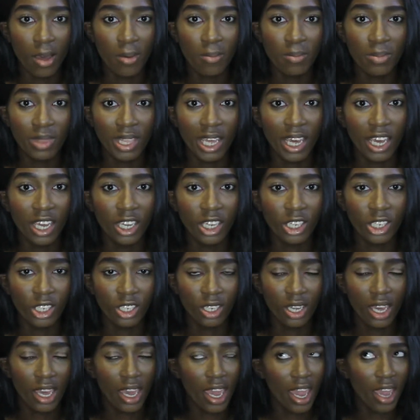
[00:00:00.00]
that
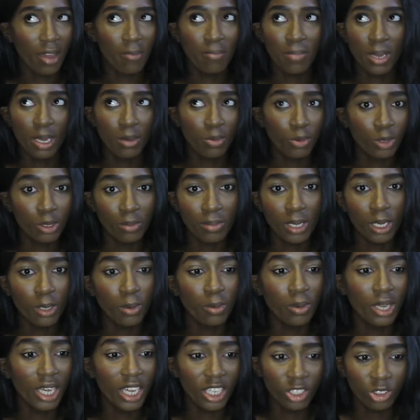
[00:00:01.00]
people would be
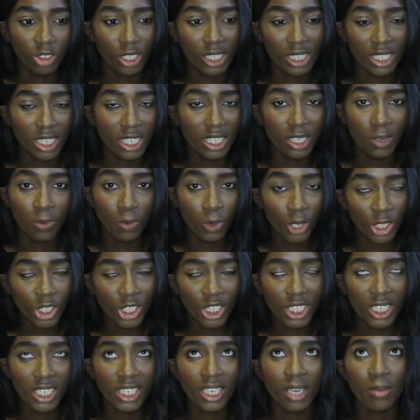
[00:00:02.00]
interested in
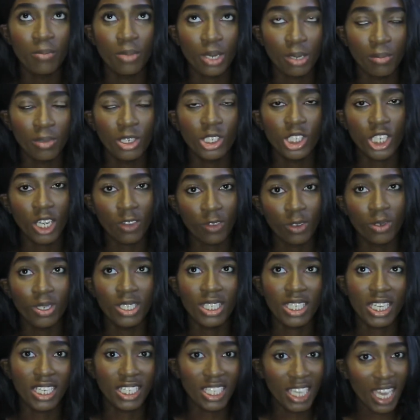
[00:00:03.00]
watching, and pretty much everyone
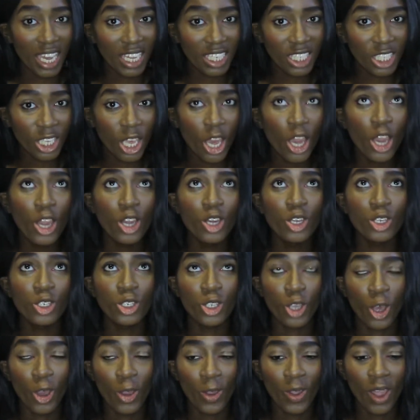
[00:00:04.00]
said yes,
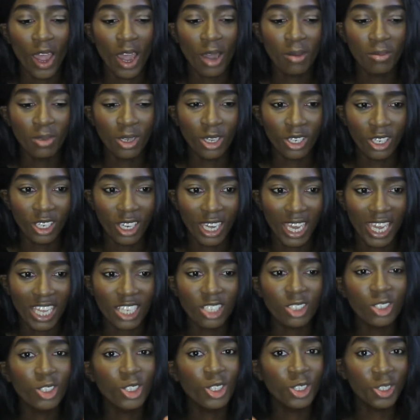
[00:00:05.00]
so I'm gonna get
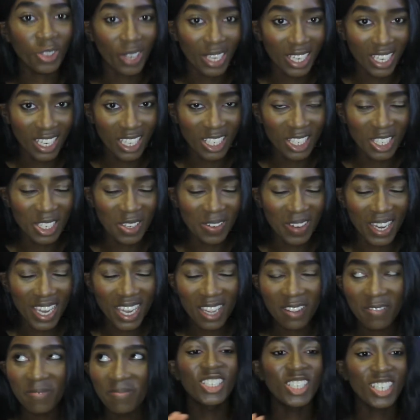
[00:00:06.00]
straight into
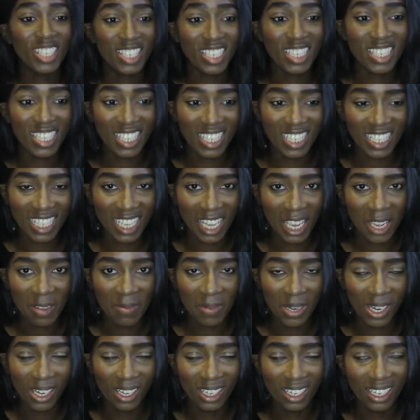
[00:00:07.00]
it. Just a
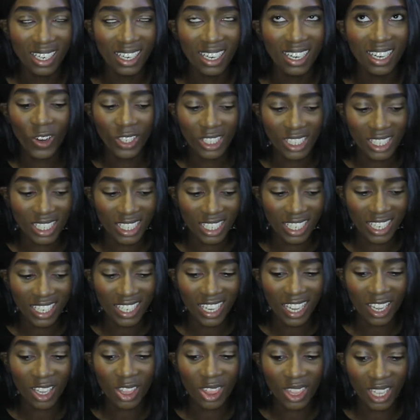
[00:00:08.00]
disclaimer, honestly,
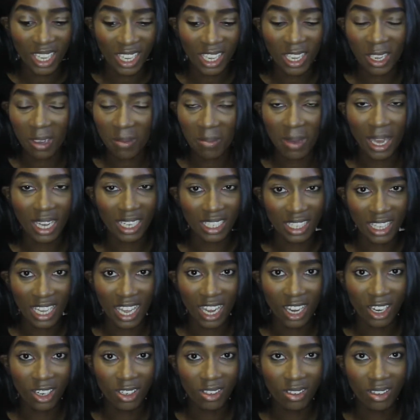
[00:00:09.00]
like thinking back
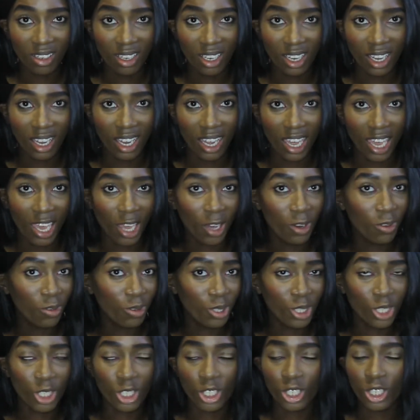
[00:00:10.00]
now, it
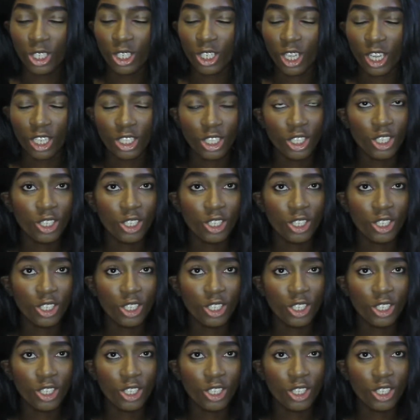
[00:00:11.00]
was such a